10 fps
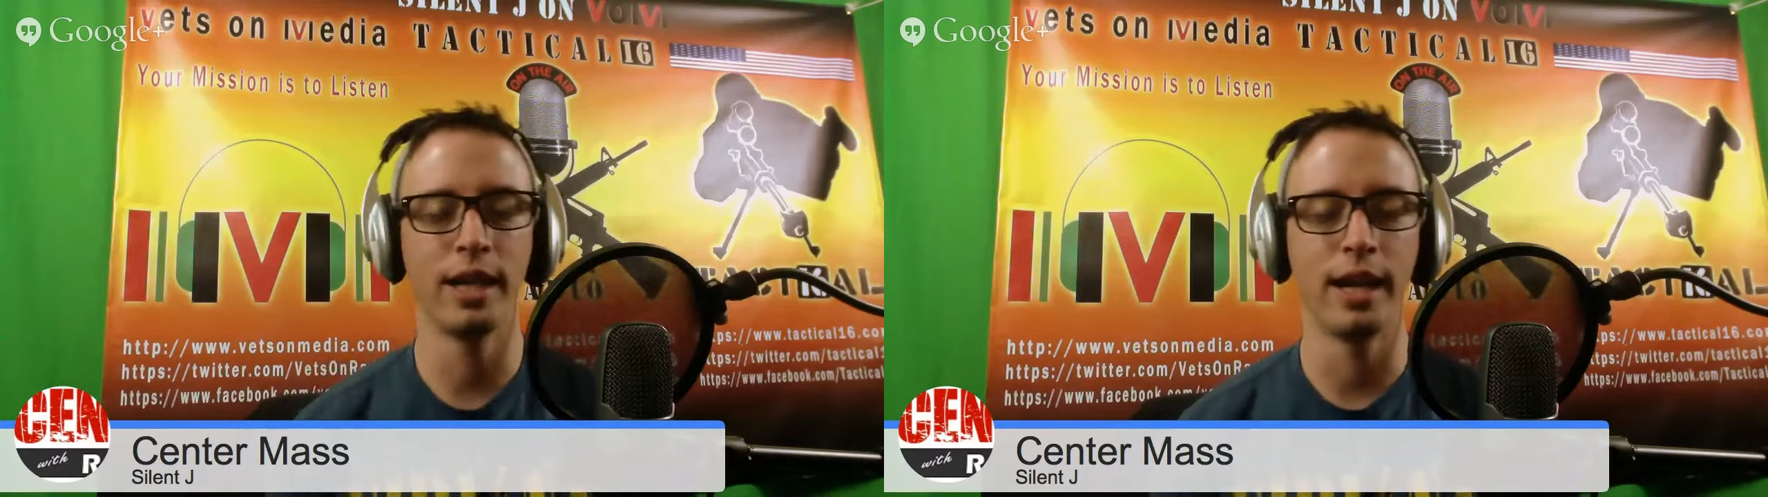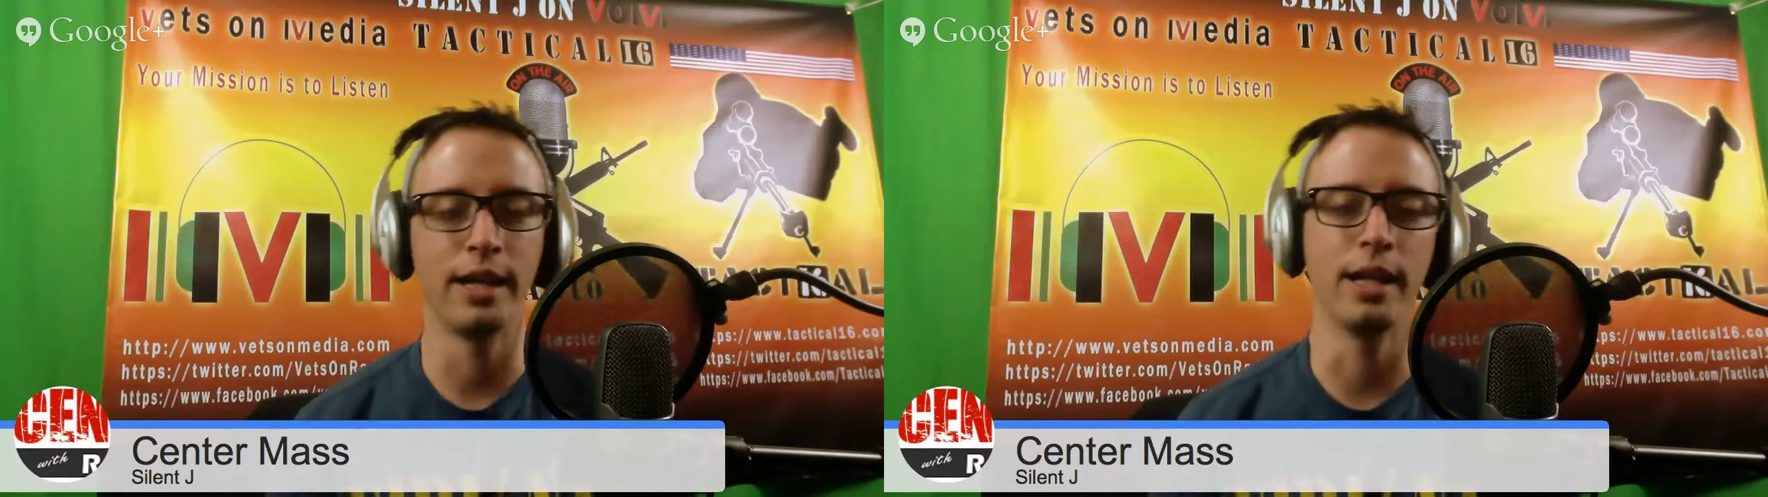
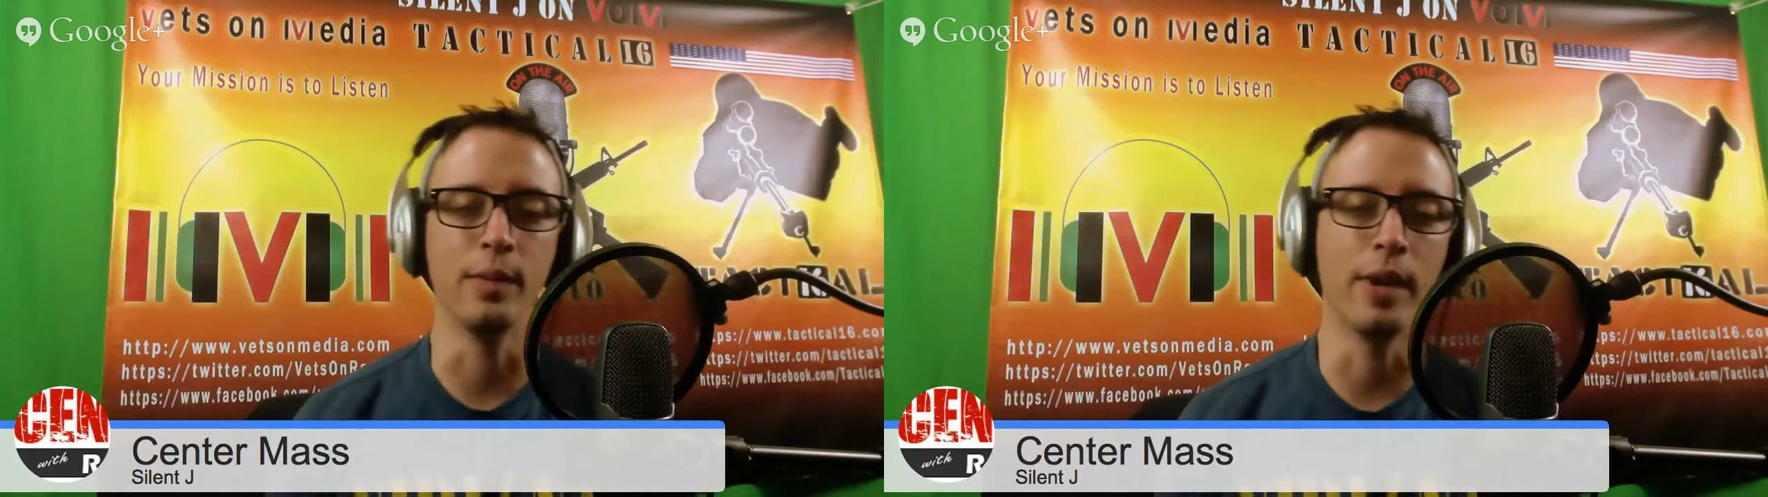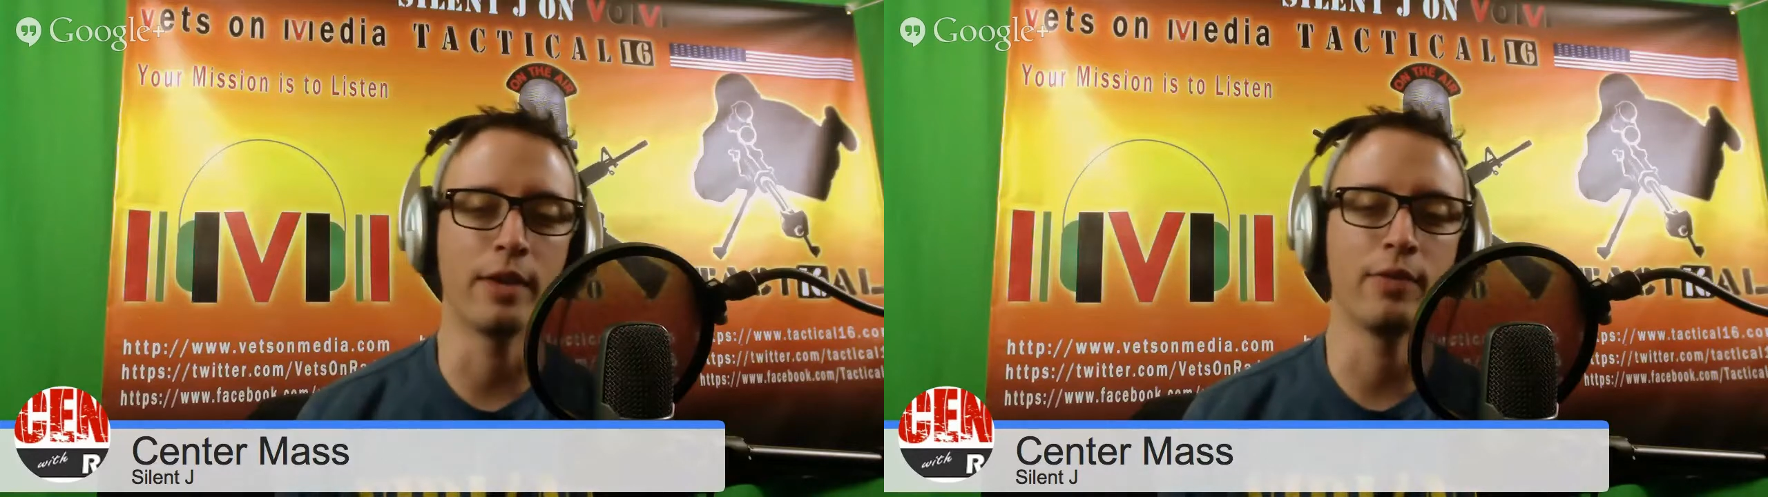AD and
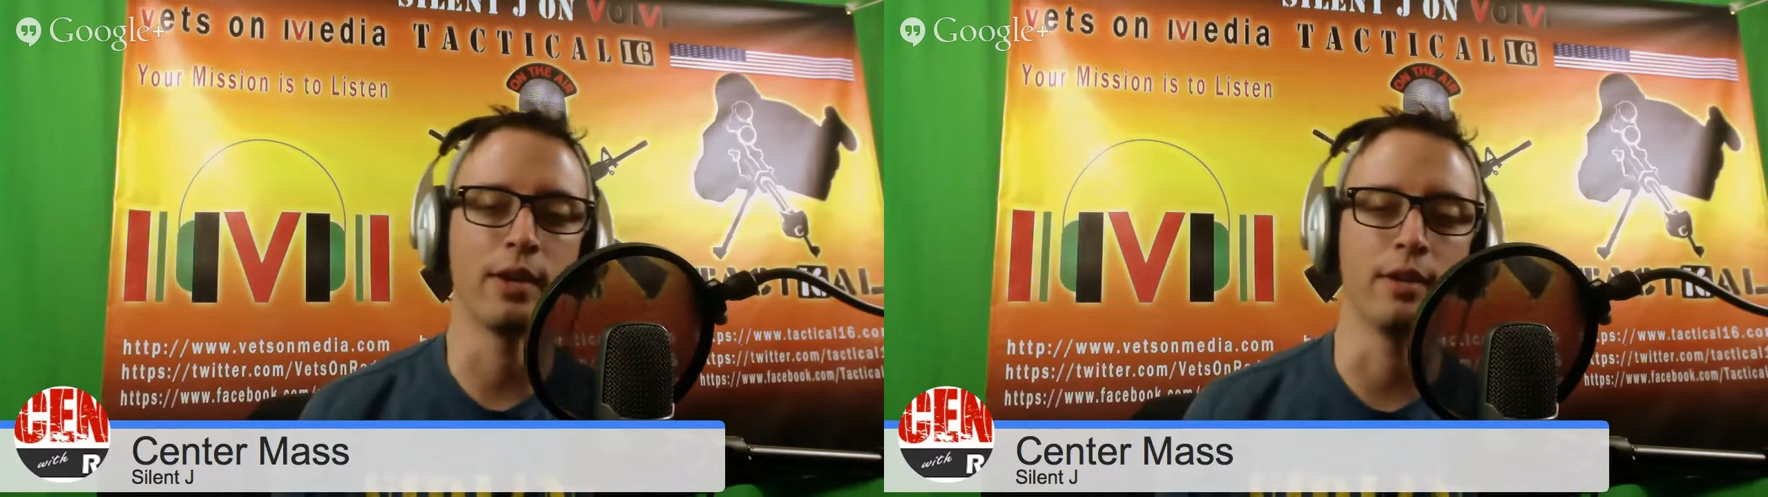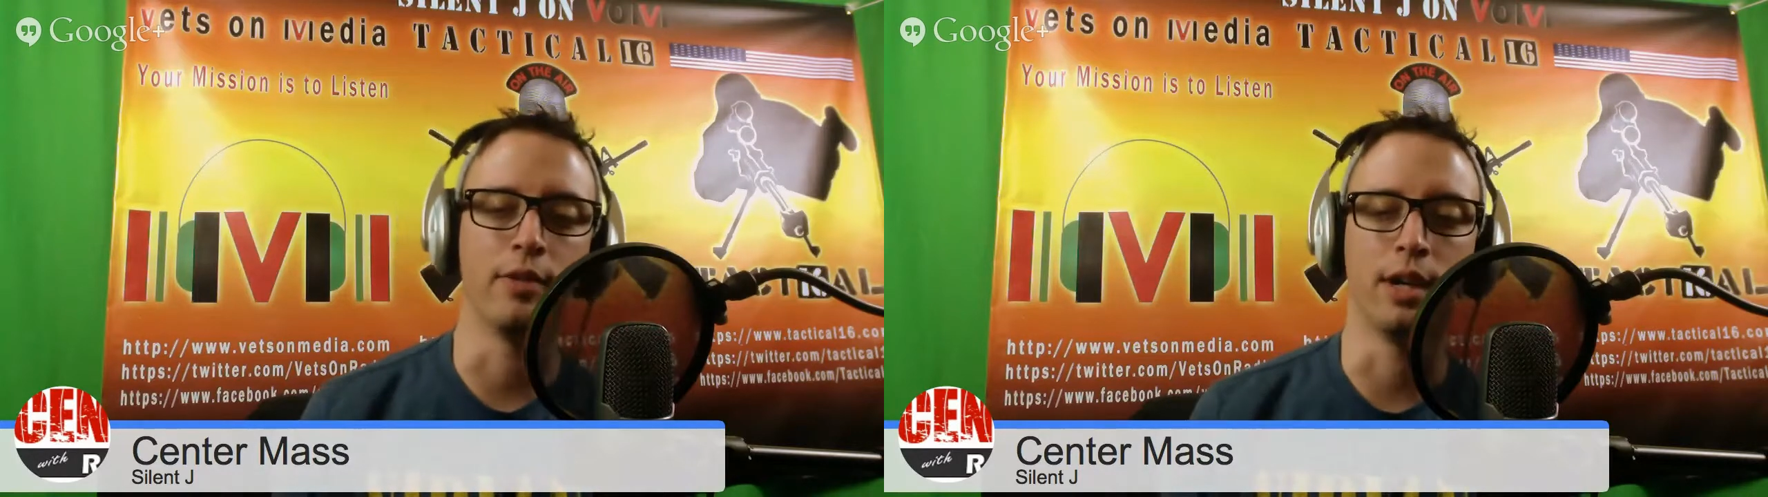make fun
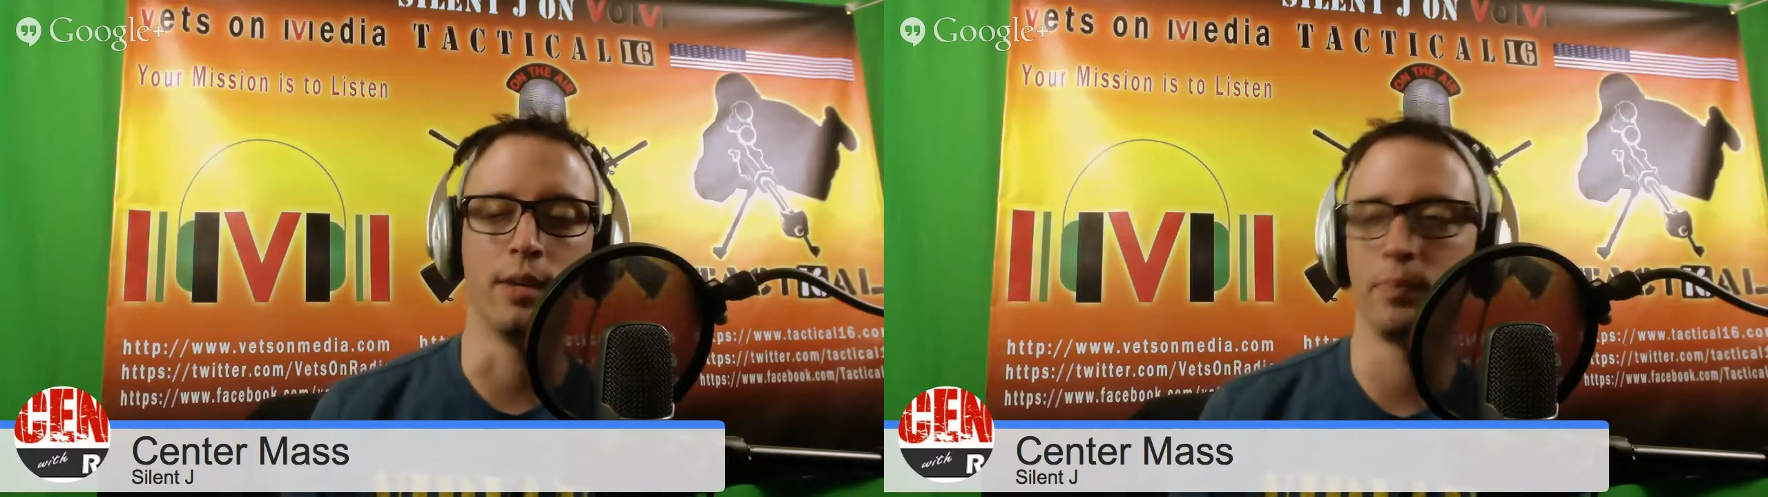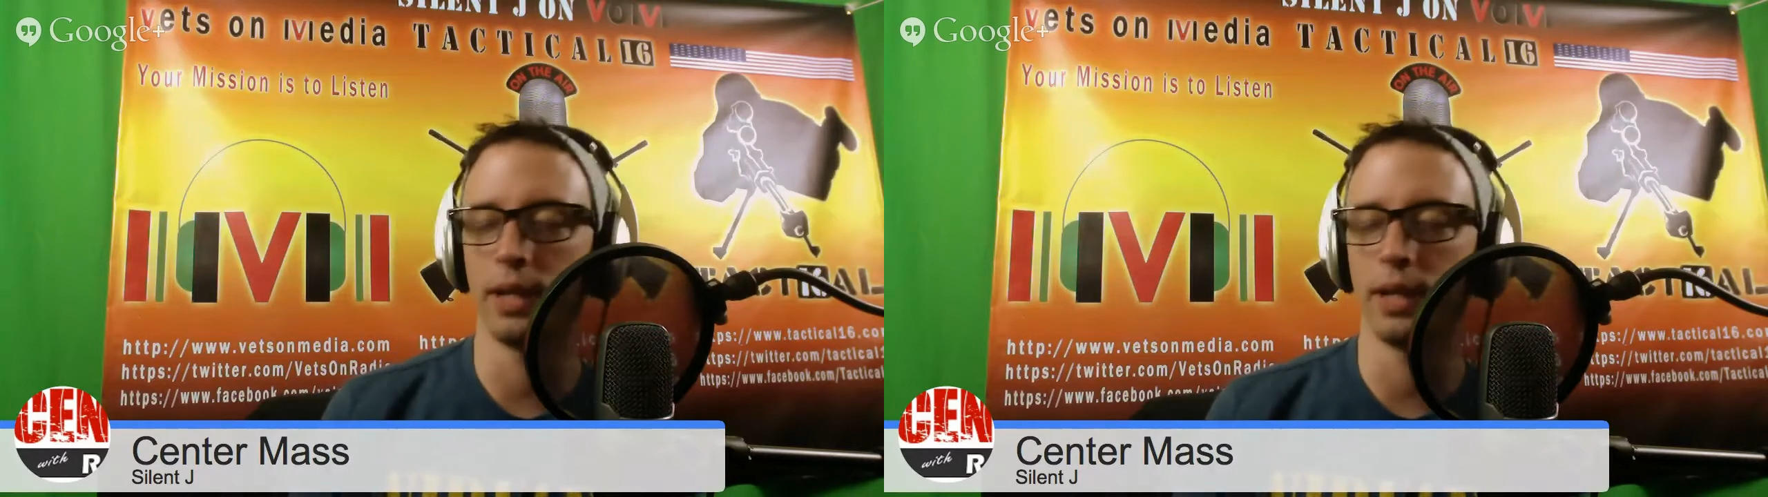of